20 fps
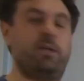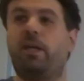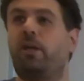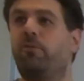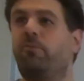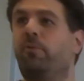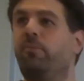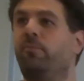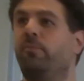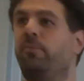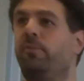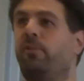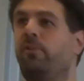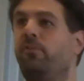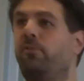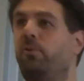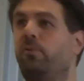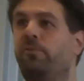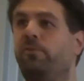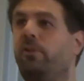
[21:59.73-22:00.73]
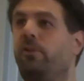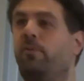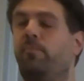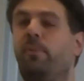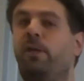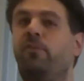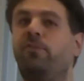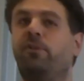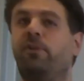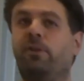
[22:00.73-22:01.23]
algorithm that solved an
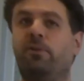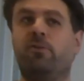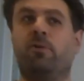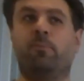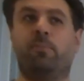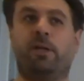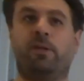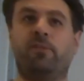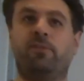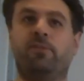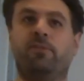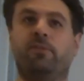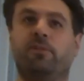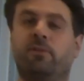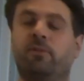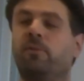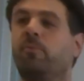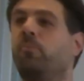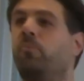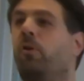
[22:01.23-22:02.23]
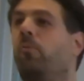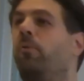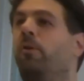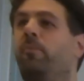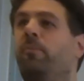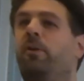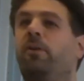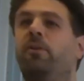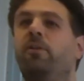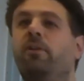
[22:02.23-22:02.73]
amazingly complex problem.
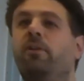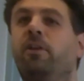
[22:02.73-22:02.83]
Yeah?